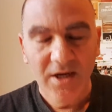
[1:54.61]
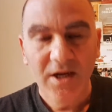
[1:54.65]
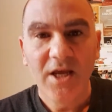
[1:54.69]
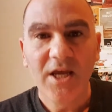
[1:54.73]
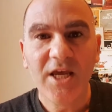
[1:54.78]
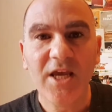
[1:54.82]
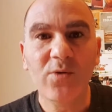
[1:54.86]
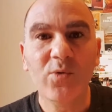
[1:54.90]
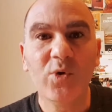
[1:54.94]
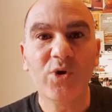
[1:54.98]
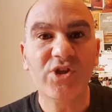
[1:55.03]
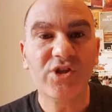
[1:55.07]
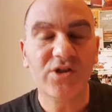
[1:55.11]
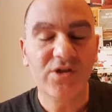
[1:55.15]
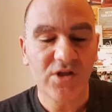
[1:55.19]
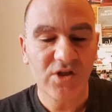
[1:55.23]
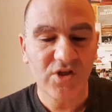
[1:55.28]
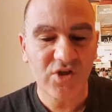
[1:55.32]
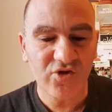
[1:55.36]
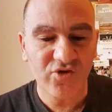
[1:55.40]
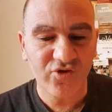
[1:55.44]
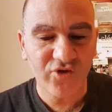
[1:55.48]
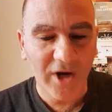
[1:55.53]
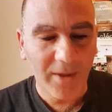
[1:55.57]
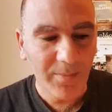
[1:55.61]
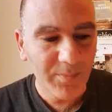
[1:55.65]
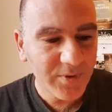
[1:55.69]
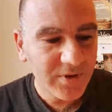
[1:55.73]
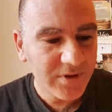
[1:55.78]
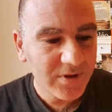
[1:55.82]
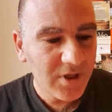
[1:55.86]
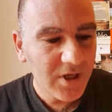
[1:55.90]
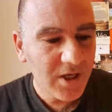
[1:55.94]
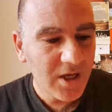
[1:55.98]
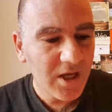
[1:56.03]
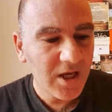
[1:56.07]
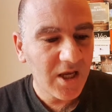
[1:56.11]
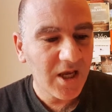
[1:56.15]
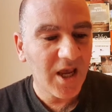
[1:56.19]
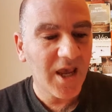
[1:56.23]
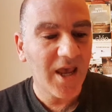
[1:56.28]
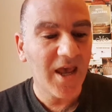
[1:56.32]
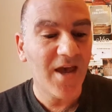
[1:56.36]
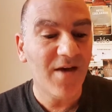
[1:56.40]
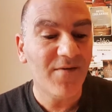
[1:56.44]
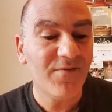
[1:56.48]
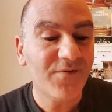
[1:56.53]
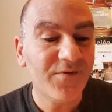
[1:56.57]
He was disrupting
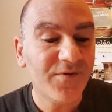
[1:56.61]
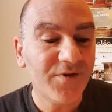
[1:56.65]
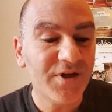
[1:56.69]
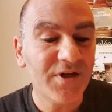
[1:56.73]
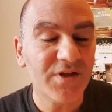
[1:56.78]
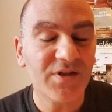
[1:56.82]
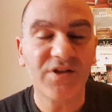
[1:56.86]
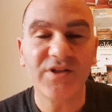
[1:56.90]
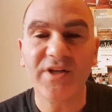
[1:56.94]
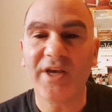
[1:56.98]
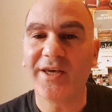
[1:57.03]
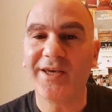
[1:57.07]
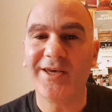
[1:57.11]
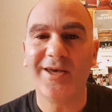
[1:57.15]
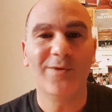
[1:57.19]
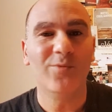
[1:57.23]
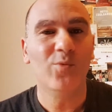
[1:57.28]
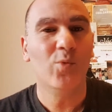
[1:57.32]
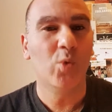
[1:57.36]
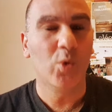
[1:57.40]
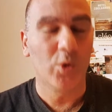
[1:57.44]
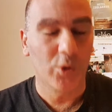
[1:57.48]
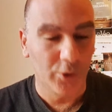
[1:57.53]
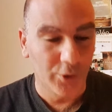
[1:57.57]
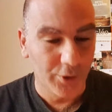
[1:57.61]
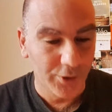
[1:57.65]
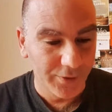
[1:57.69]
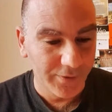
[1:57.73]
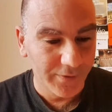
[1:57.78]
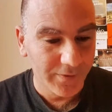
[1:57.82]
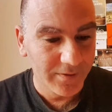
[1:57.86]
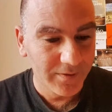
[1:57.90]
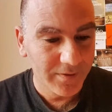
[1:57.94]
every second word,